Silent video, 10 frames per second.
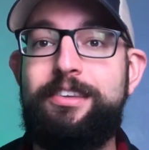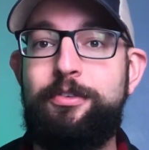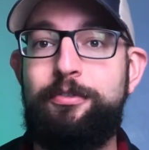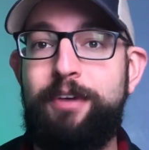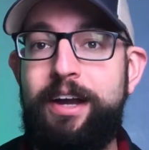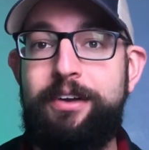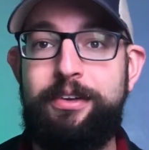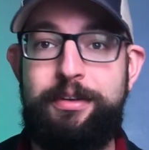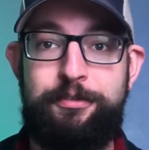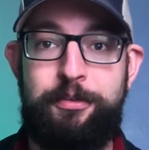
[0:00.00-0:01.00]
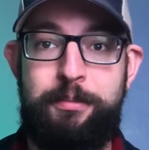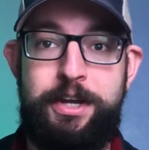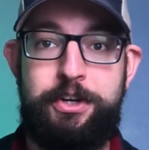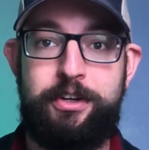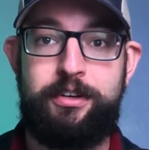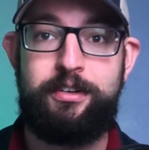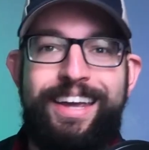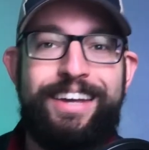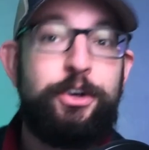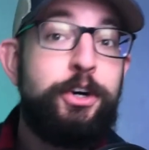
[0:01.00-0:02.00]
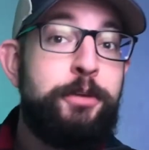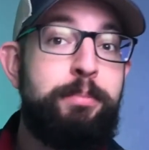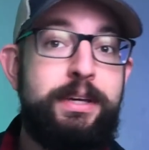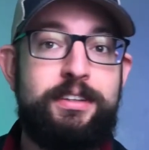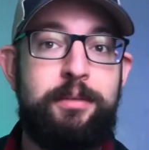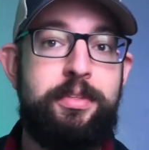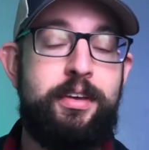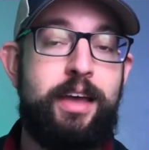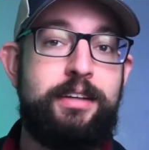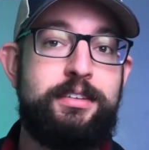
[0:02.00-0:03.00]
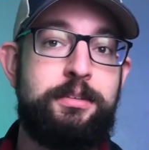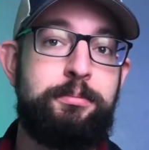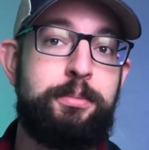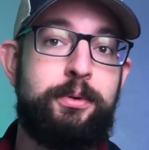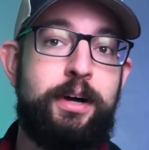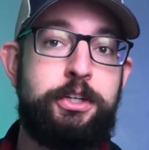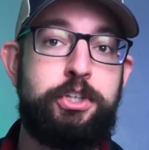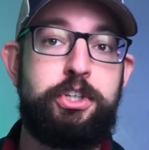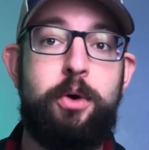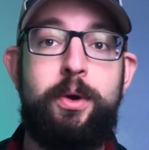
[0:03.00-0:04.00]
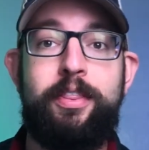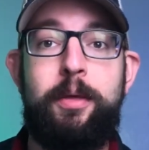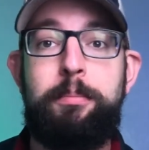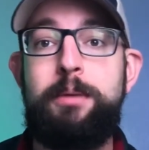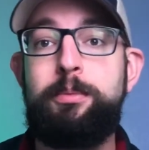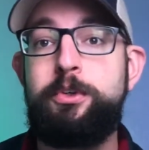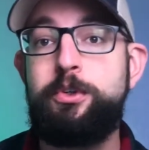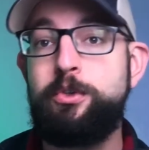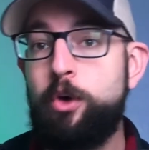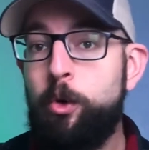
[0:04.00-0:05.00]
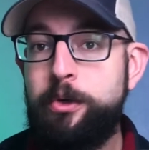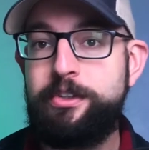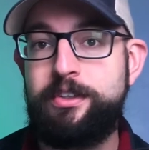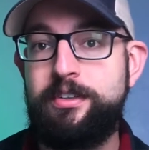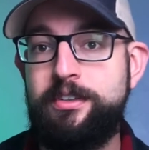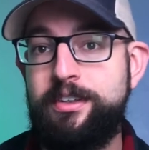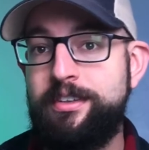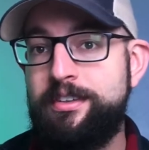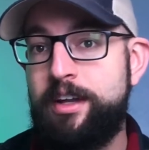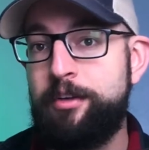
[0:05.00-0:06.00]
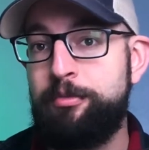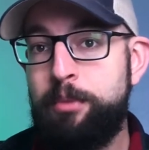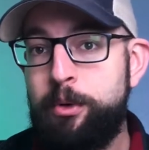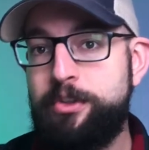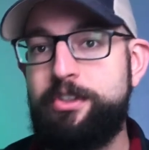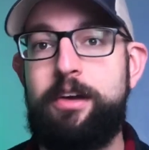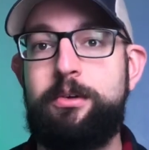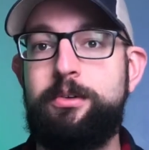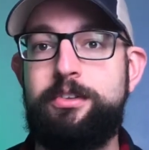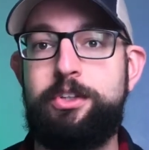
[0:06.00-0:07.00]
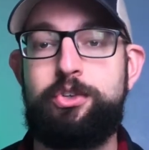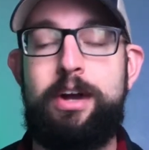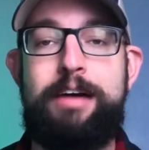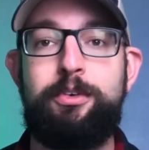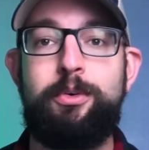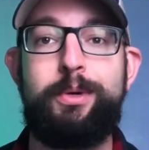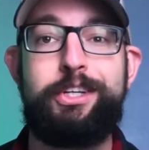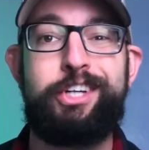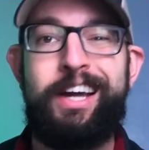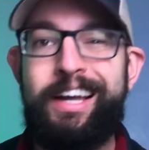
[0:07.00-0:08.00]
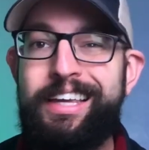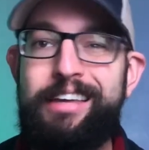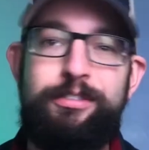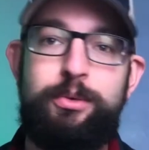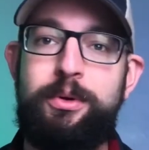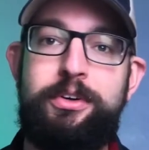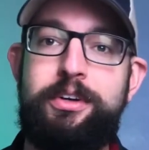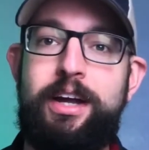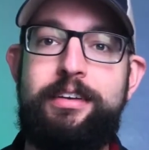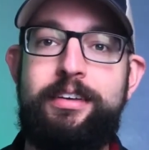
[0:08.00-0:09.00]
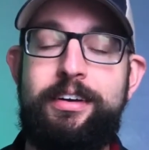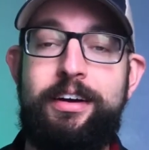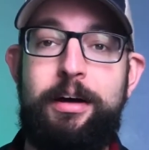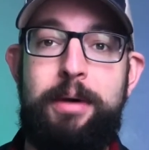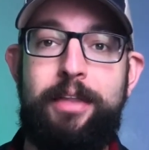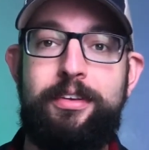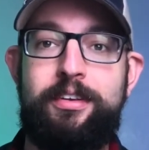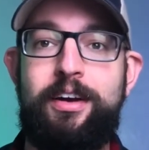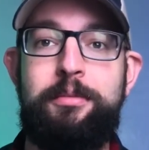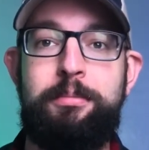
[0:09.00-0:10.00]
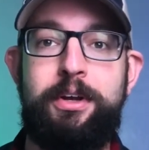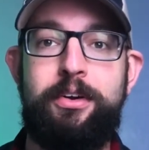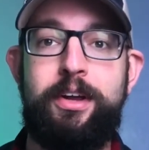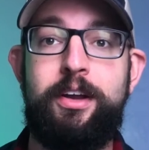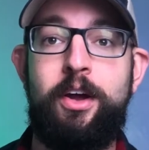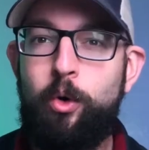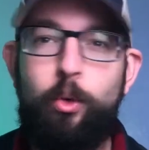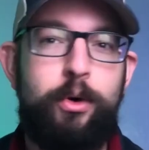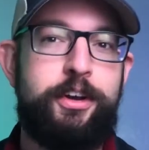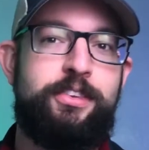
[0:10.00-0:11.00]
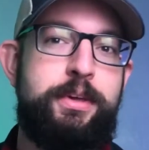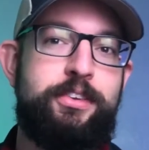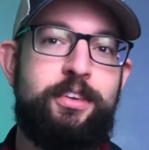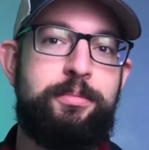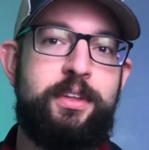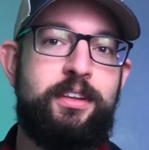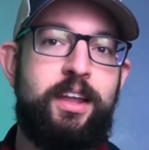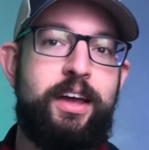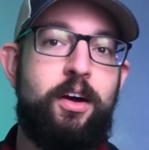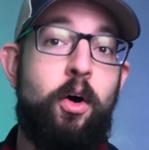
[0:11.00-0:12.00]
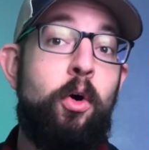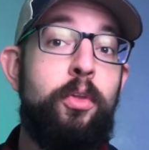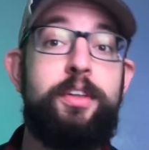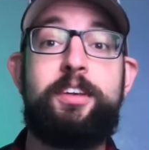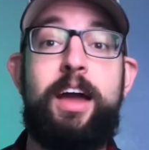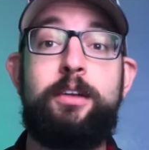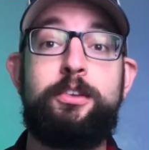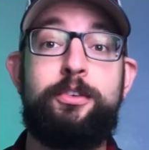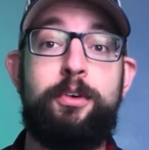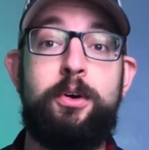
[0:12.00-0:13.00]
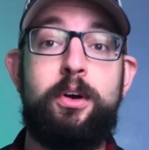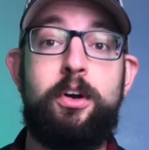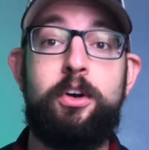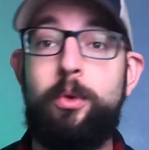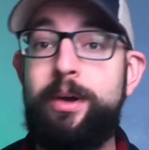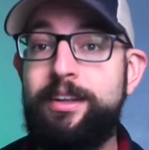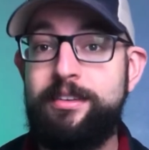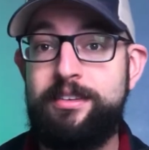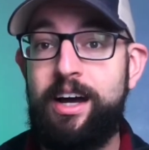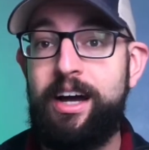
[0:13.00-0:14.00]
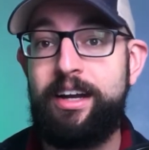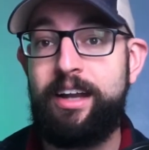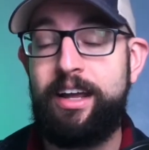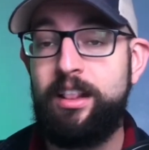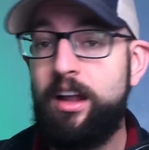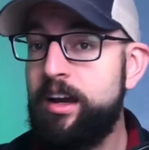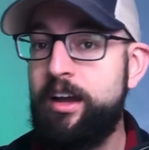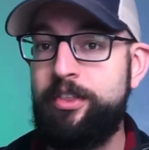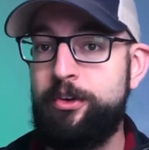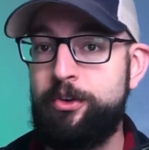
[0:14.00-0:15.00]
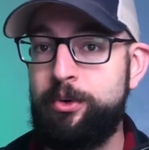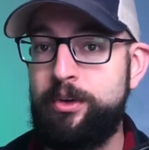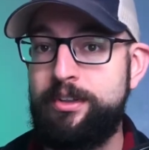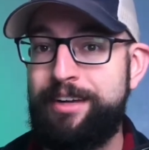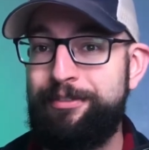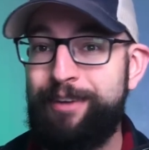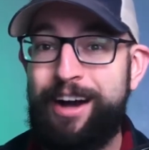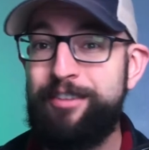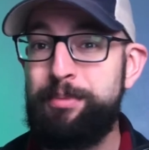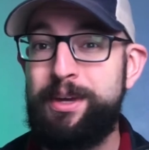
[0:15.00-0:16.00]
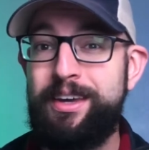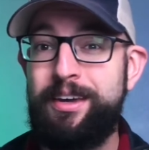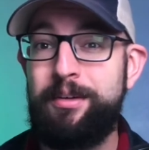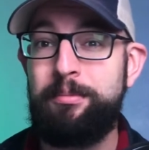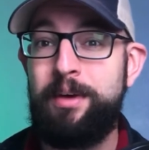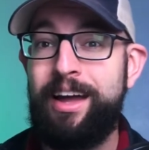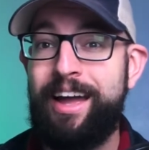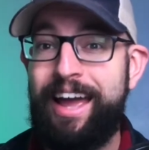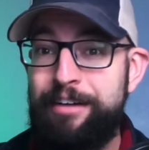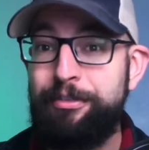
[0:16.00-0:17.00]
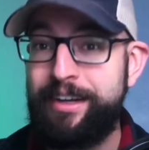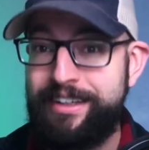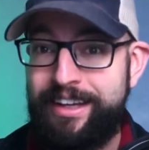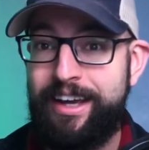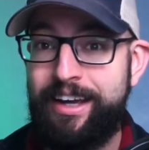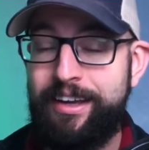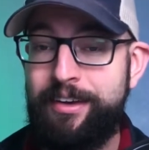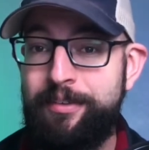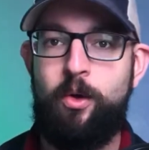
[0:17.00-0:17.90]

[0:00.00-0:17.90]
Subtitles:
vital information. It could be something as simple as showing that people use horses instead of motorcycles to travel, which gives you a good idea about the time period. Or it could be something like all the townsfolk going inside and locking their doors at 5 p.m. every day.